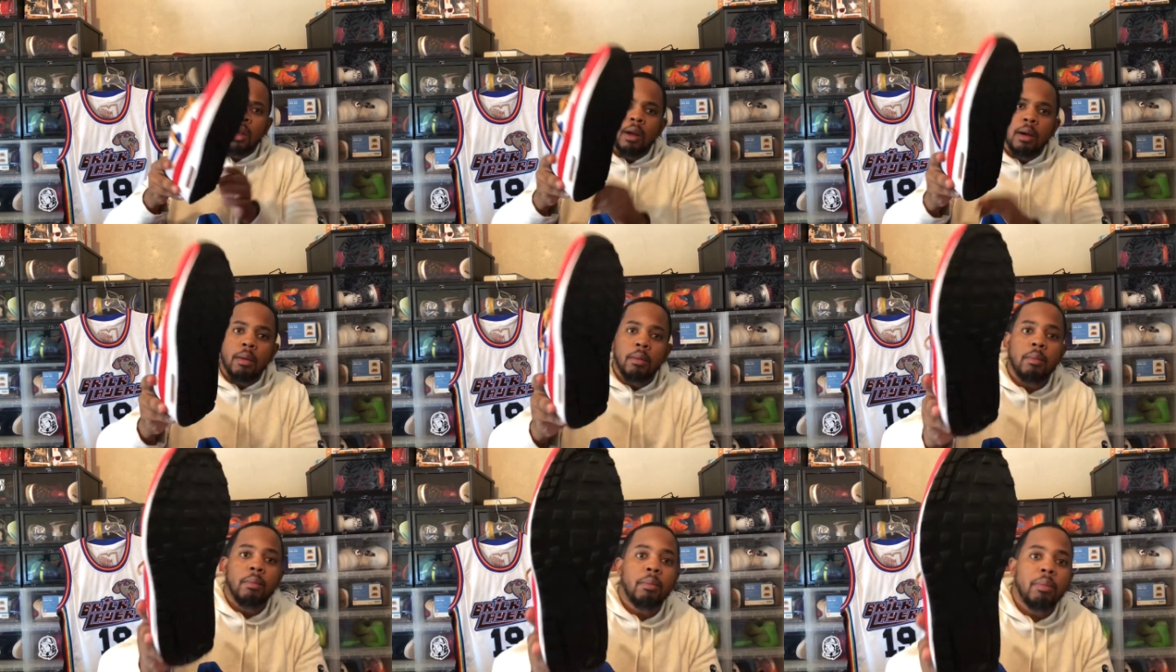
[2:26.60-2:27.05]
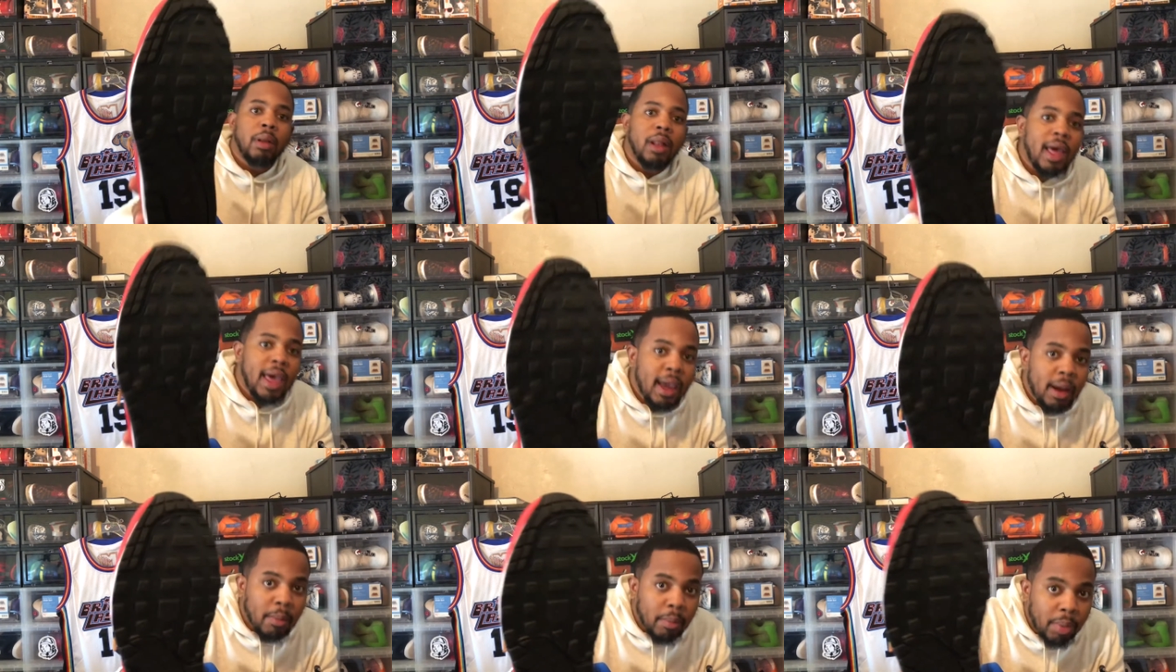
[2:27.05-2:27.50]

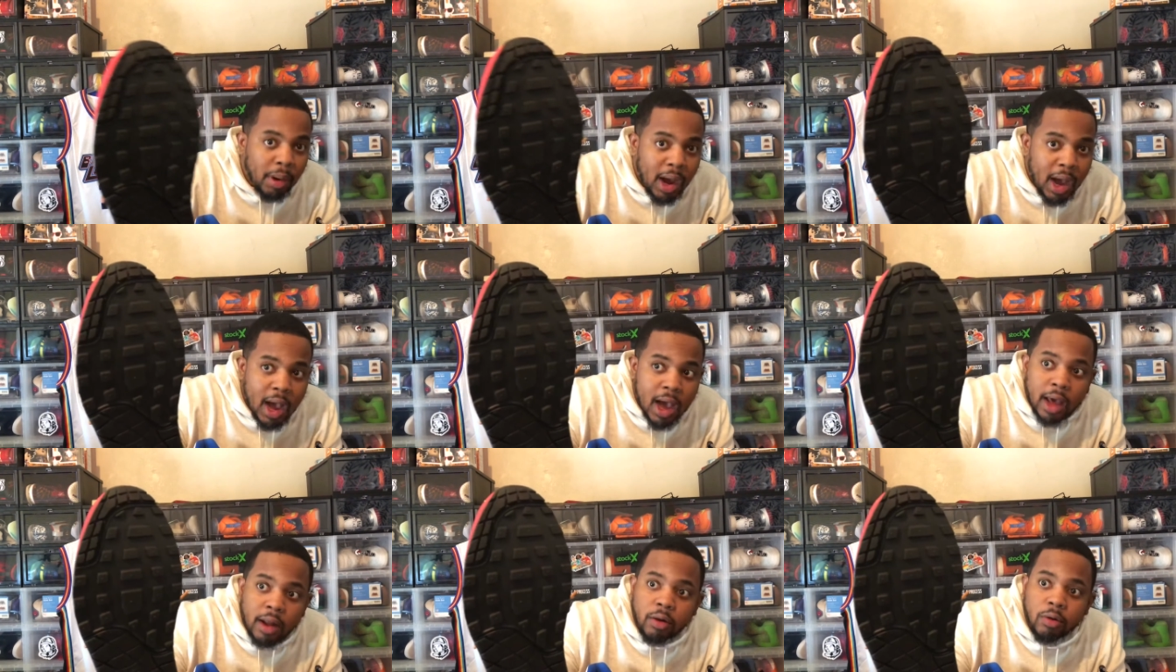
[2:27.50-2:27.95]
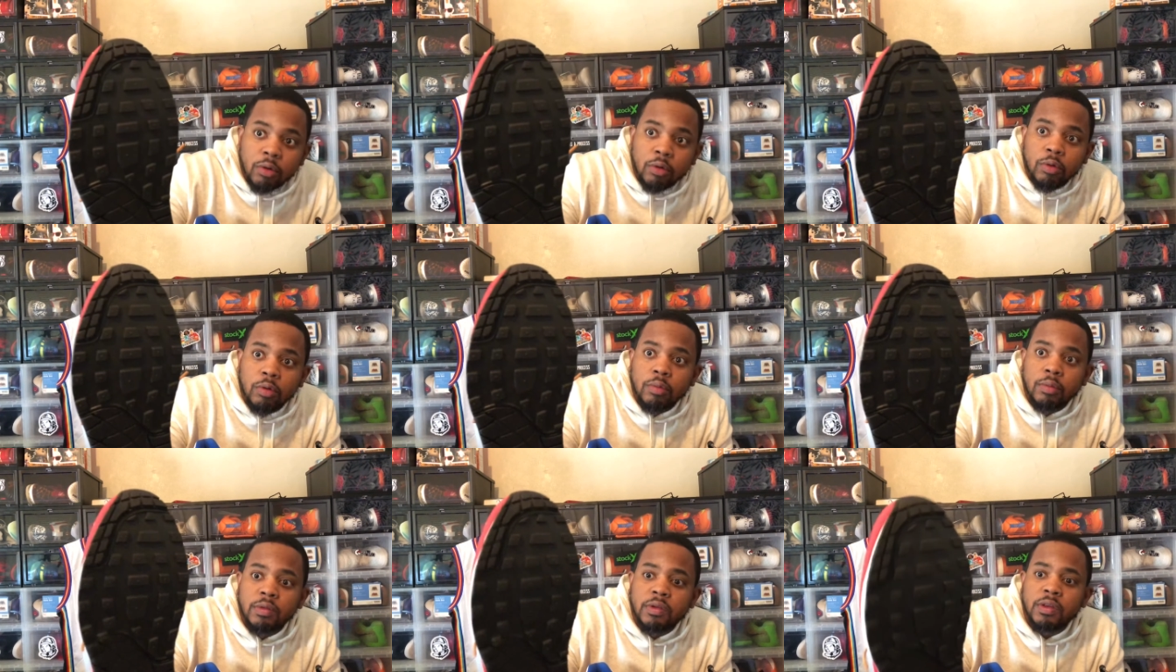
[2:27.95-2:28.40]
Black
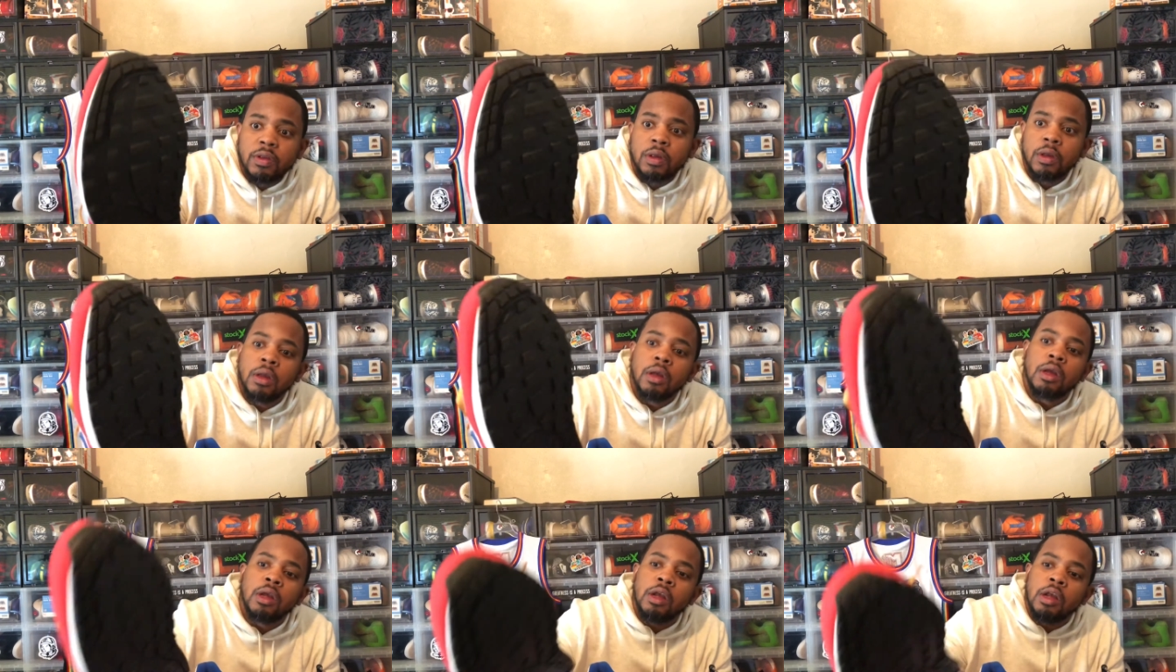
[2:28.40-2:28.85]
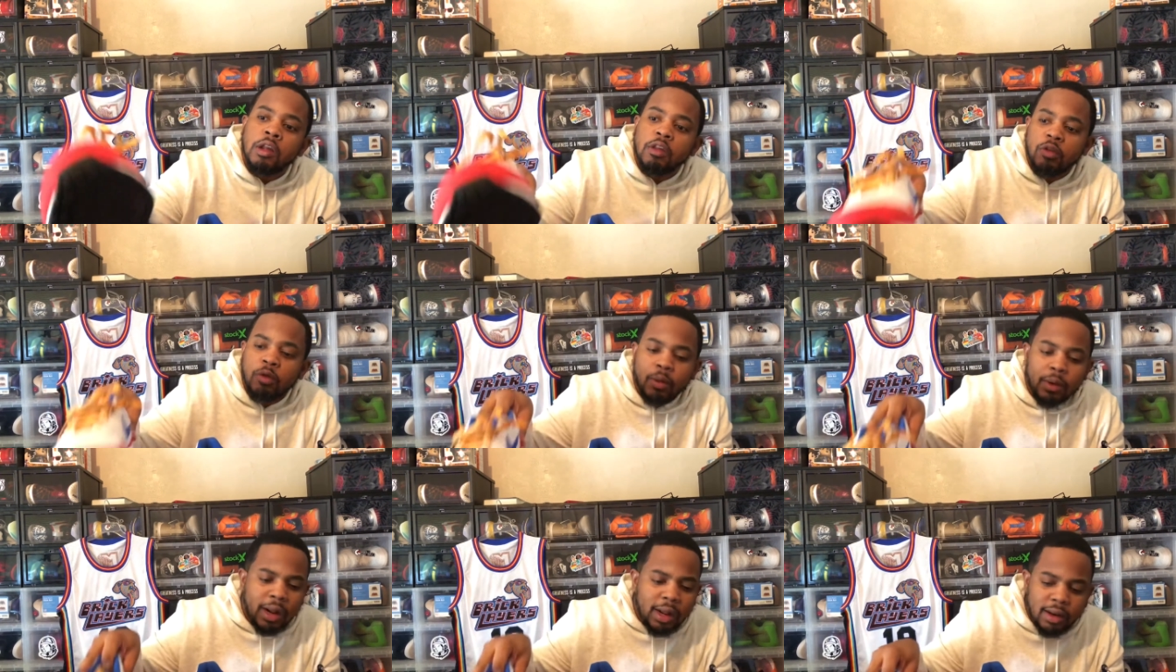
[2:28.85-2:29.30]
bottoms. So
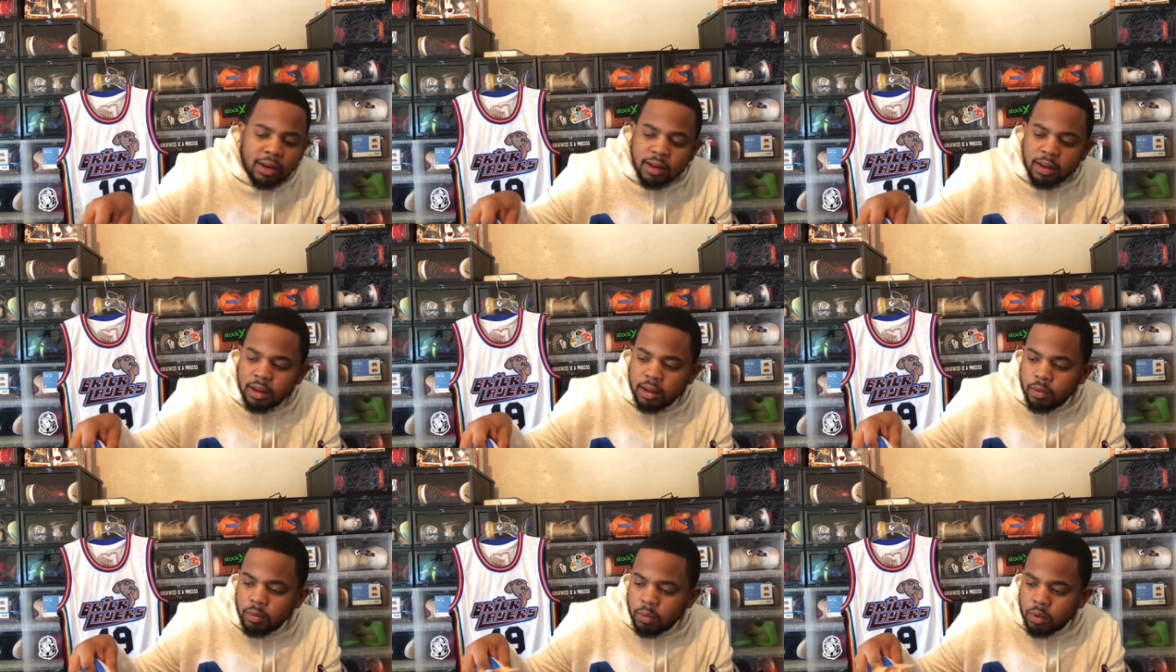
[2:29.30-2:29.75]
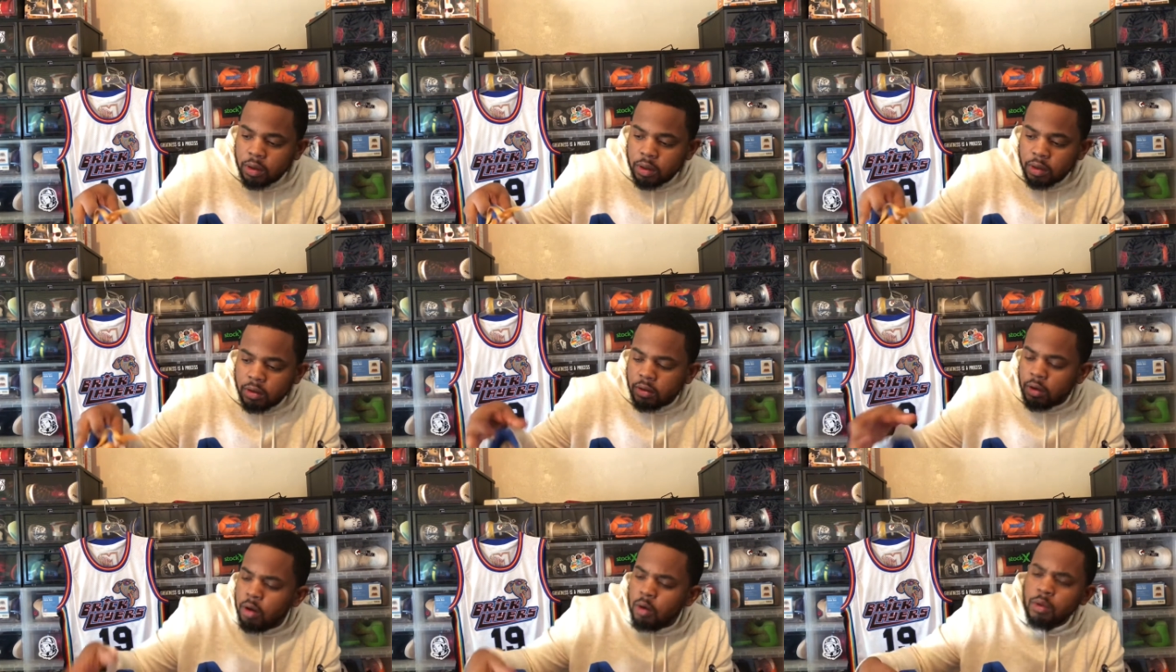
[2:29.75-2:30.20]
what I did
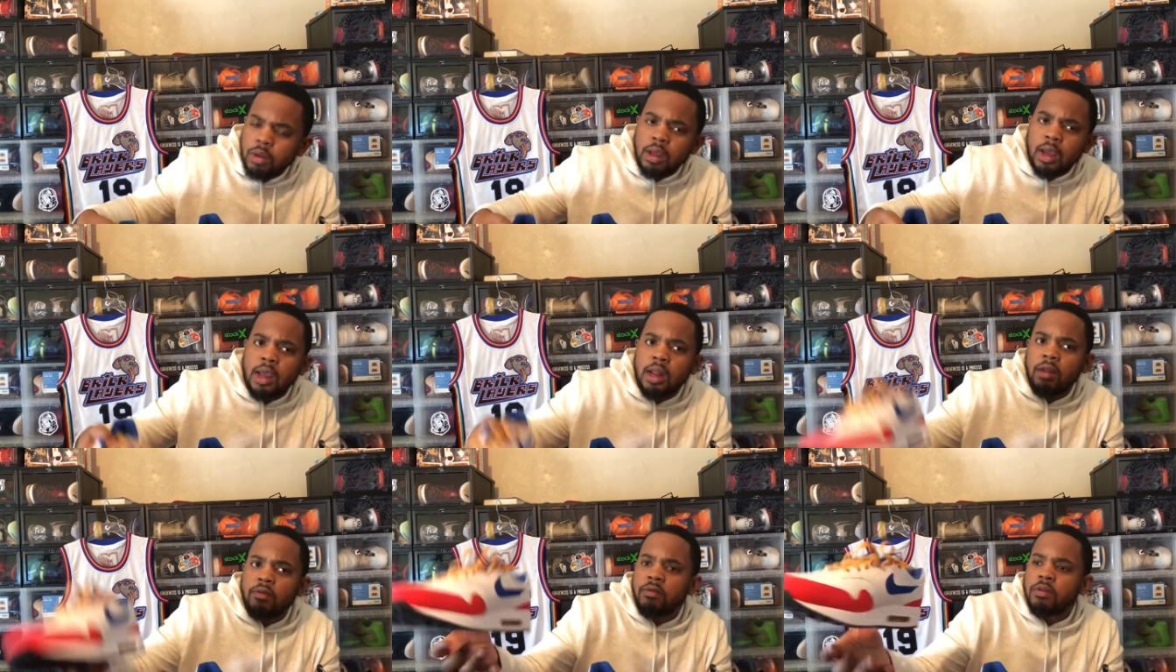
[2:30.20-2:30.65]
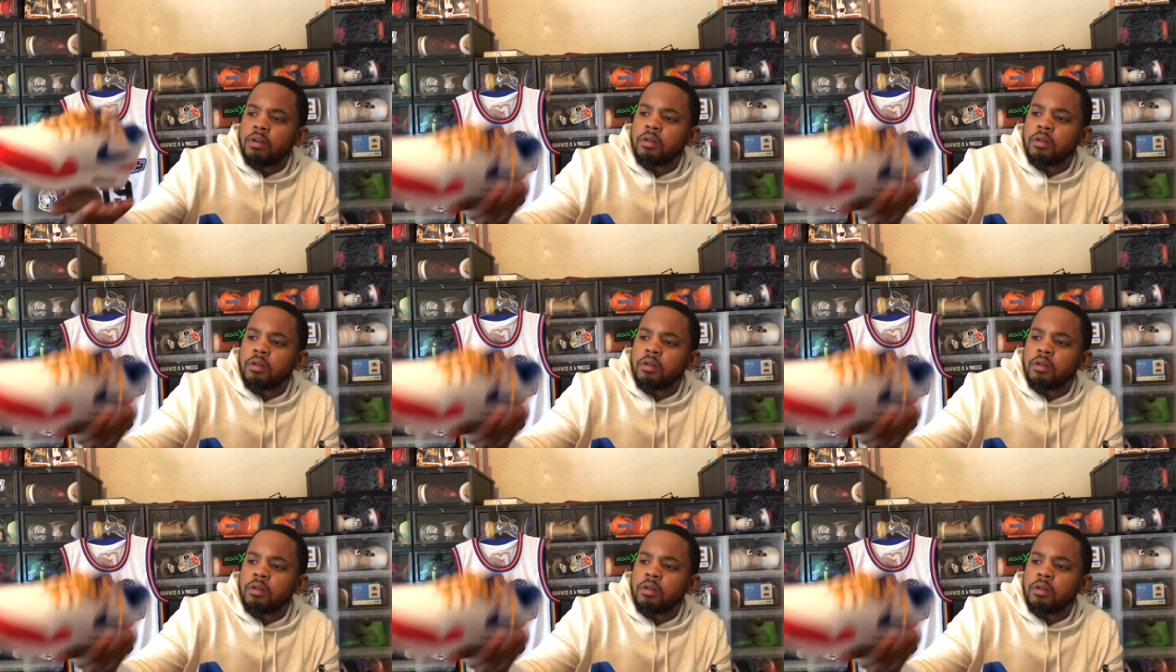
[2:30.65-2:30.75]
was, oh yeah, I didn't even,